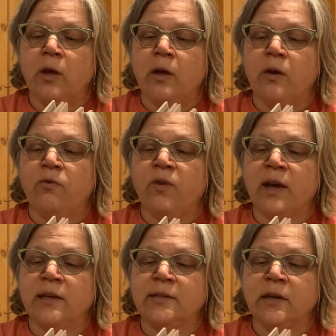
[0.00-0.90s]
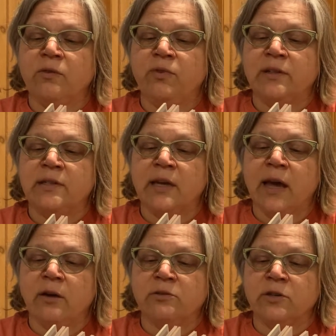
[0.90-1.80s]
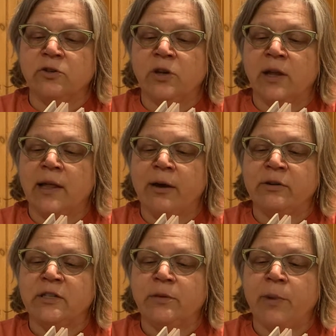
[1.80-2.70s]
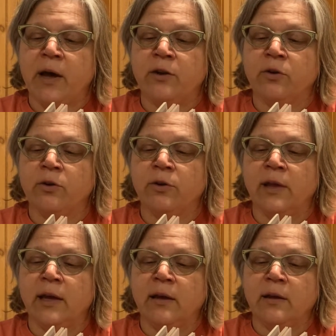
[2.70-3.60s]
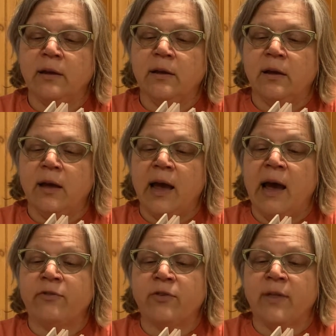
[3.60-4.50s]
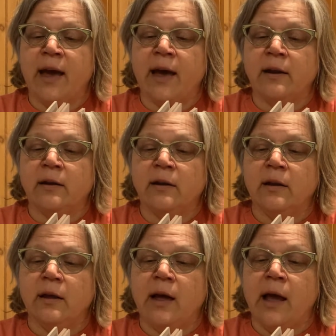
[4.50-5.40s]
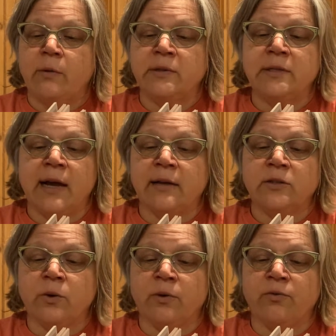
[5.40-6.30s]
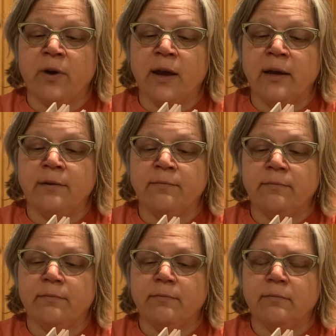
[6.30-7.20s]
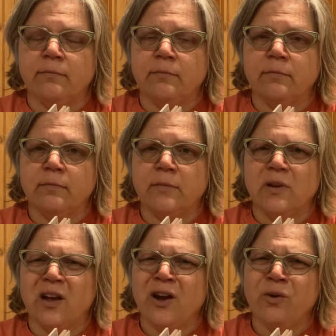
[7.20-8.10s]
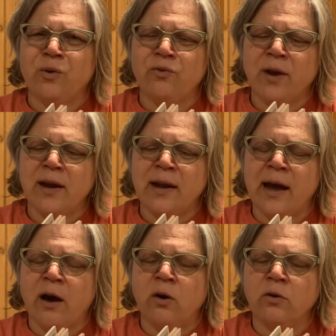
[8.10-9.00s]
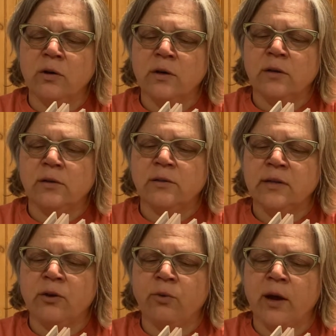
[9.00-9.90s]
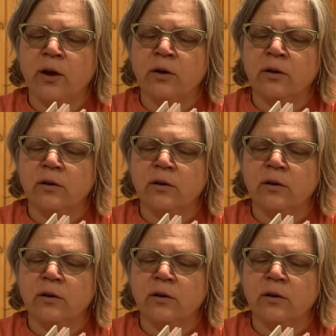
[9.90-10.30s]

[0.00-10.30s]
Vicus convinced the council to allow us to bond early. After that, I was not so afraid. Are you afraid now? Said Gregor.